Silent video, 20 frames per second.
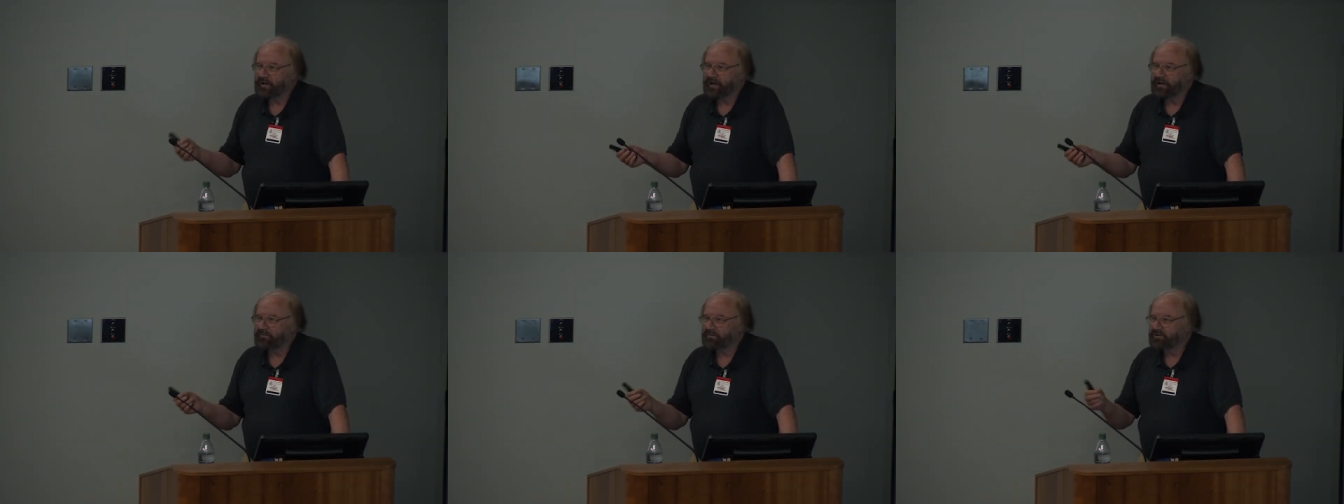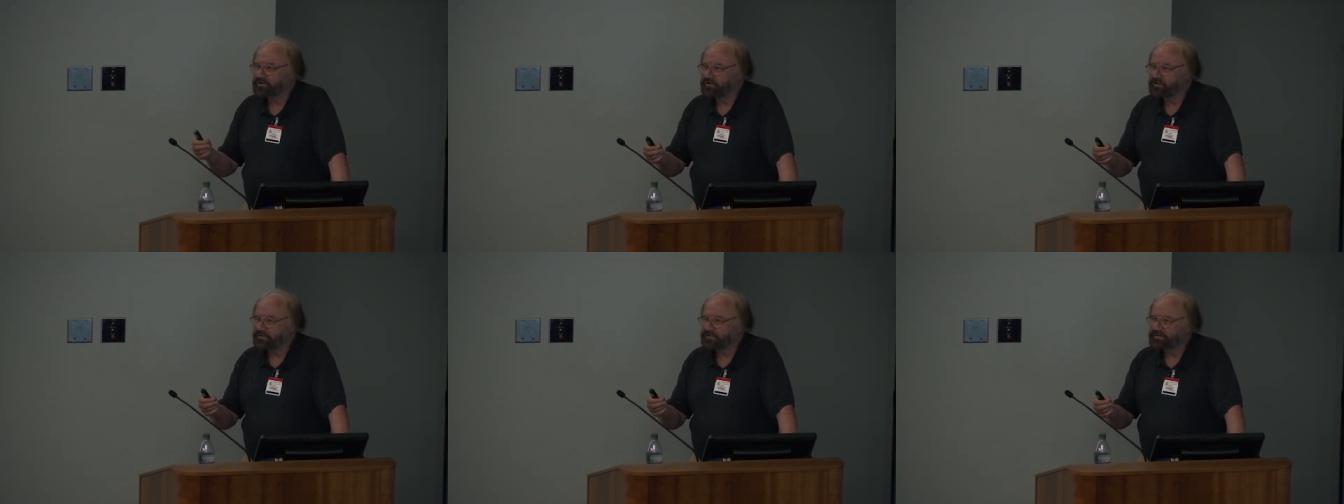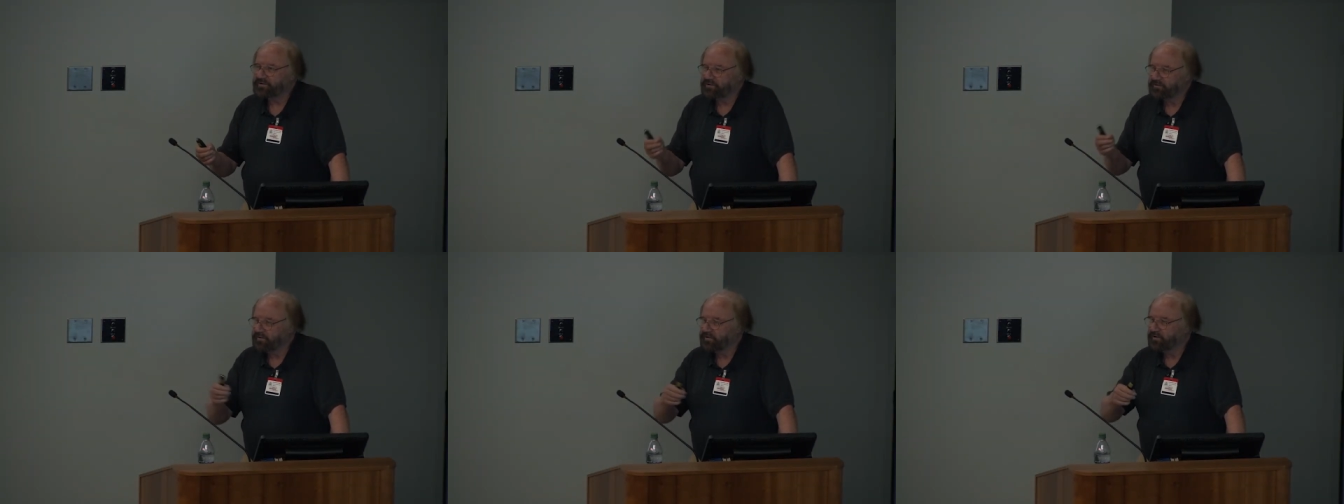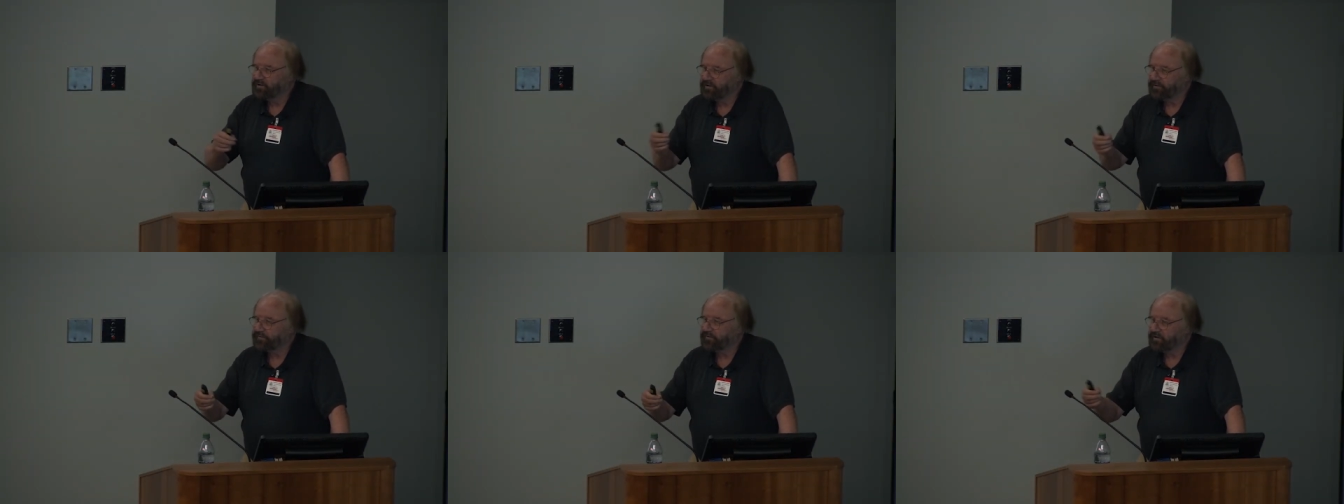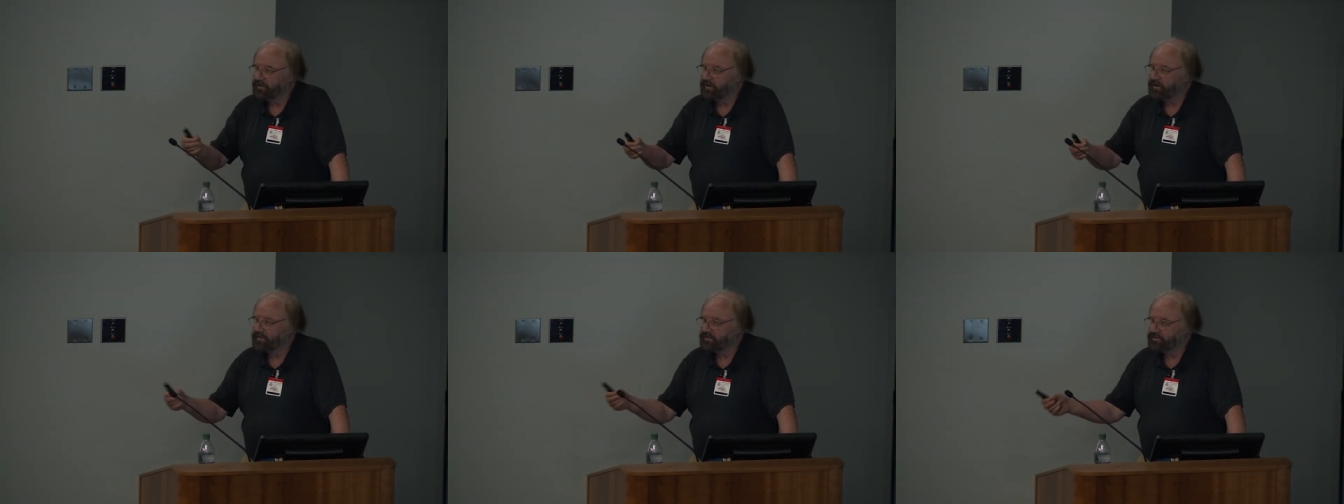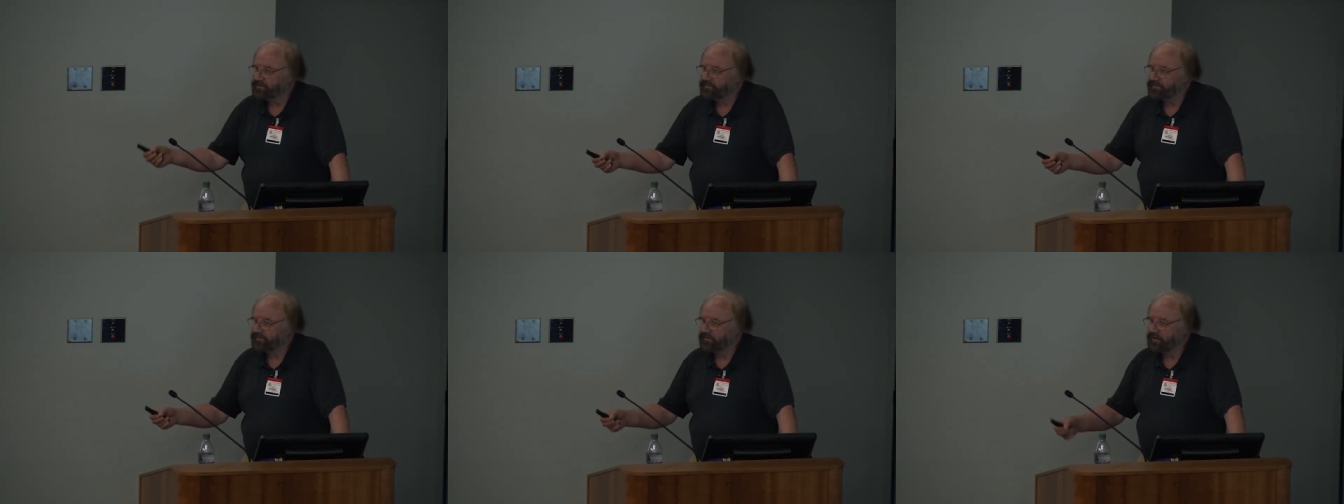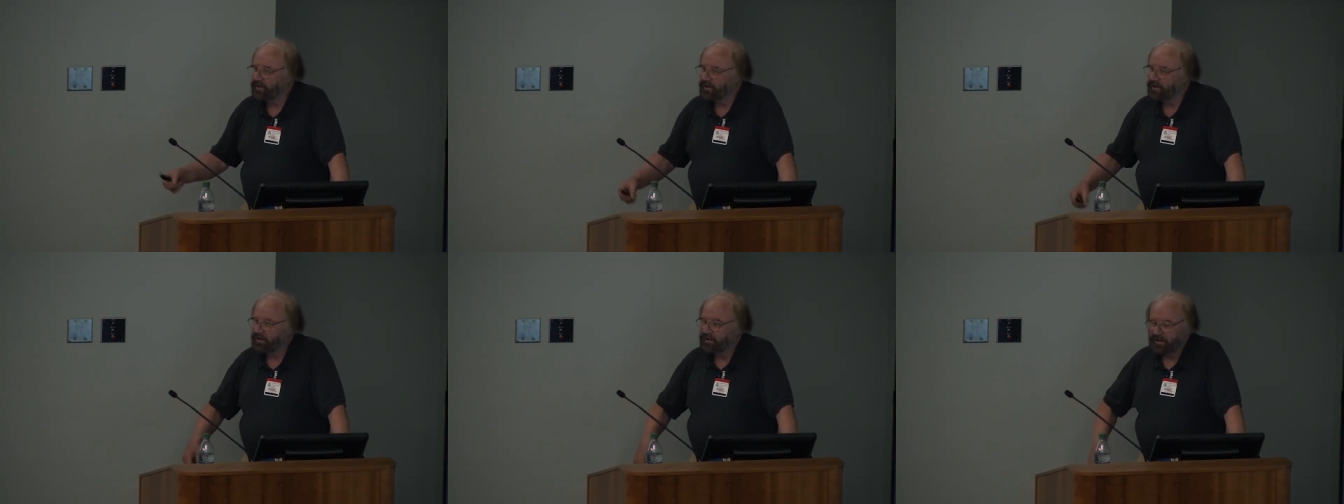language use doing the different kinds of
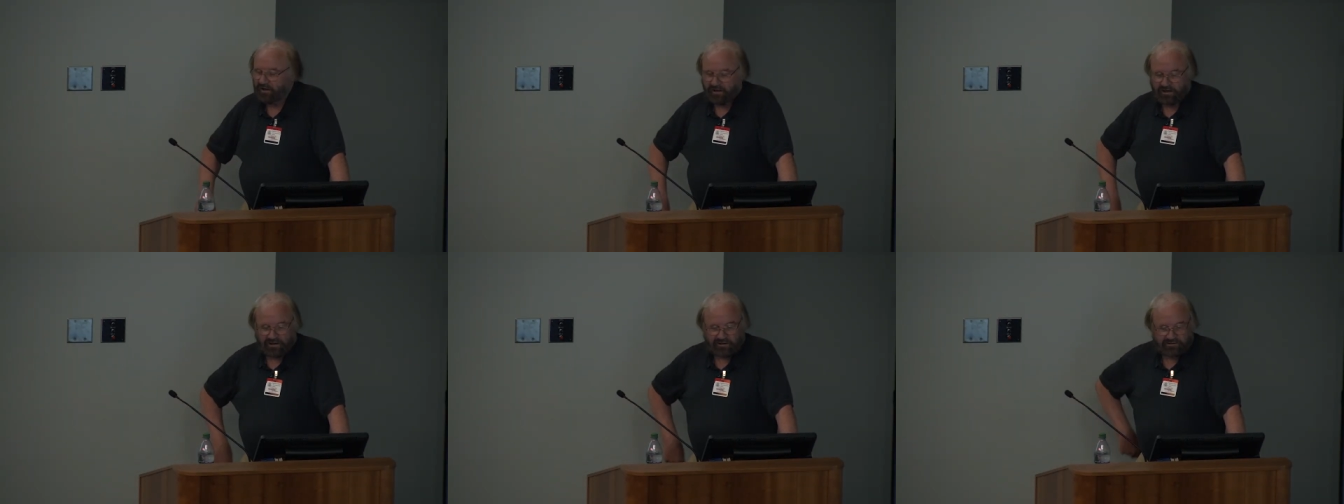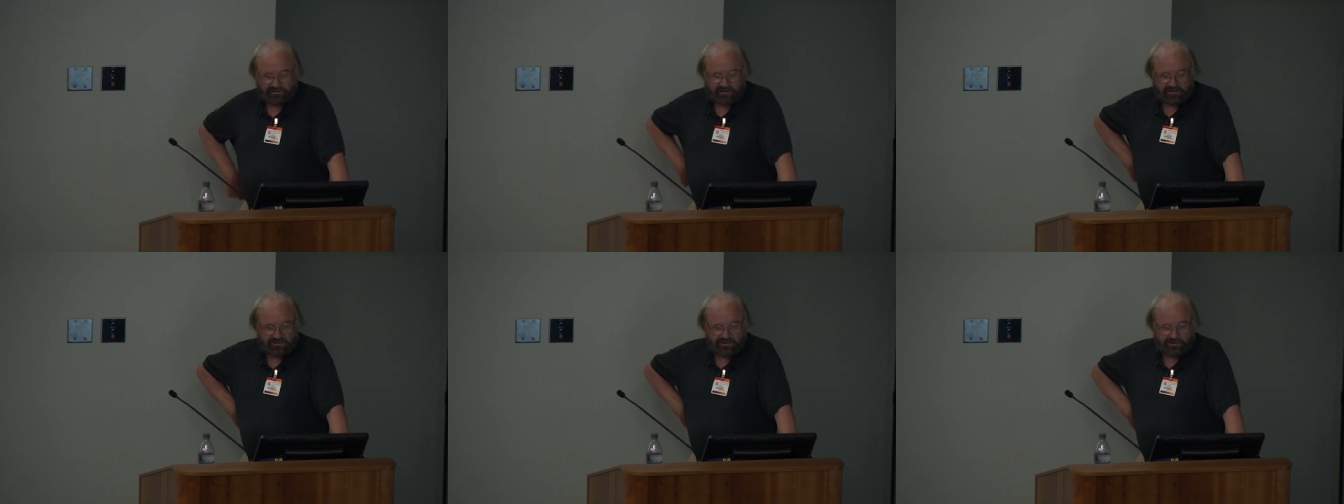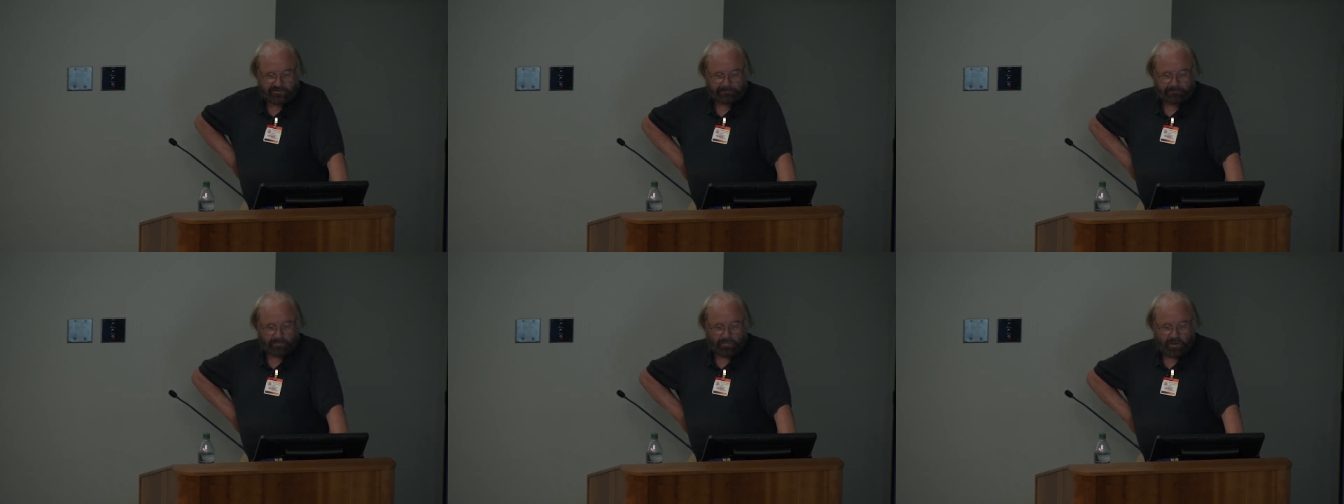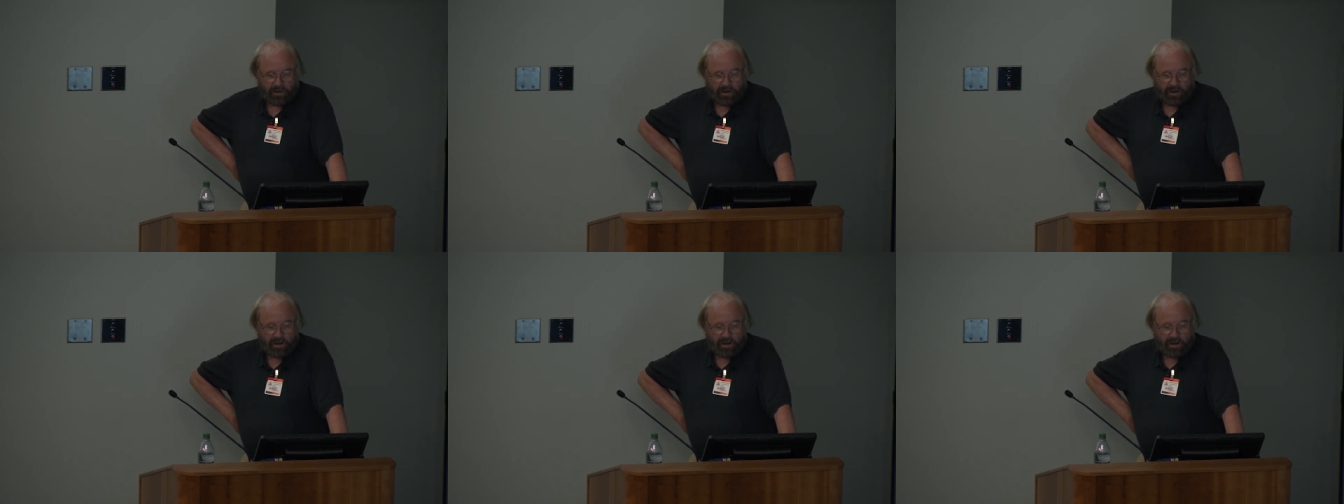uh, teaching.